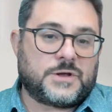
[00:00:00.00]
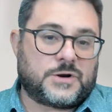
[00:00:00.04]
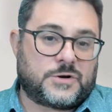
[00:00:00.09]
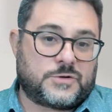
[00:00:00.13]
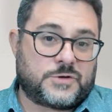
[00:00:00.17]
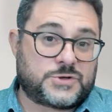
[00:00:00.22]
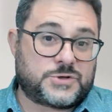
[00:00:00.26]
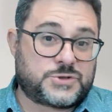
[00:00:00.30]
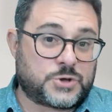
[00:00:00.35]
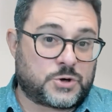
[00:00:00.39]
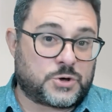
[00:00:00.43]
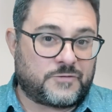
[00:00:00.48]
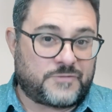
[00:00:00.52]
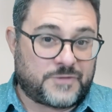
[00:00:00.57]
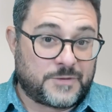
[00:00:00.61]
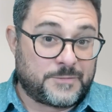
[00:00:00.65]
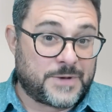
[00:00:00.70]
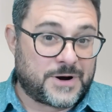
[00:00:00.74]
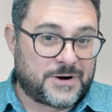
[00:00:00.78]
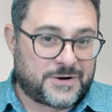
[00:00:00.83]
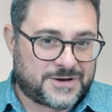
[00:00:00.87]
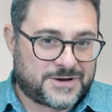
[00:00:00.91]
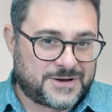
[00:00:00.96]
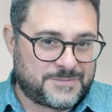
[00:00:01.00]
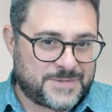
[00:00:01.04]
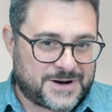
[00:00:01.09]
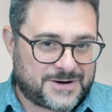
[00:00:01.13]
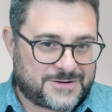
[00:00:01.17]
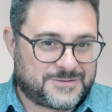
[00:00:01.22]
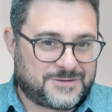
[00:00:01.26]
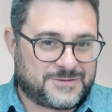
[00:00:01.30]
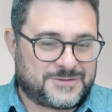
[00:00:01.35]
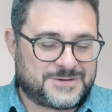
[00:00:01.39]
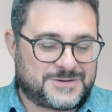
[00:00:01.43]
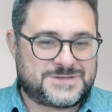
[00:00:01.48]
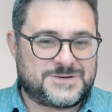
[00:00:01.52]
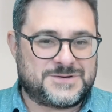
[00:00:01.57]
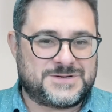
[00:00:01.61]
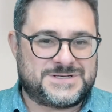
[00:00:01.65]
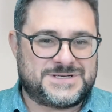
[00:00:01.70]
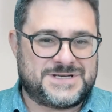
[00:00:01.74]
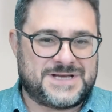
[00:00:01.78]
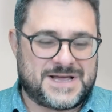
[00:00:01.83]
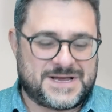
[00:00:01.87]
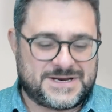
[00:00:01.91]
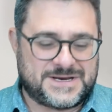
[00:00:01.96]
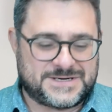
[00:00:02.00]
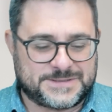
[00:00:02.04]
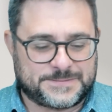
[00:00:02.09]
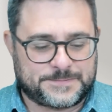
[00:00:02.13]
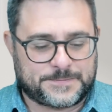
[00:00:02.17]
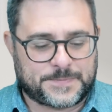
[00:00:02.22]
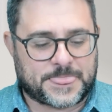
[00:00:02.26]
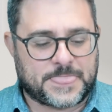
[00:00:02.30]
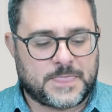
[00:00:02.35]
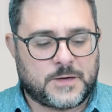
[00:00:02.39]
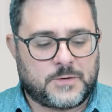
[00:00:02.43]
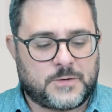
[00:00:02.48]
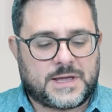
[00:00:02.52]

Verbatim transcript: you know the Journal of the American Medical Association.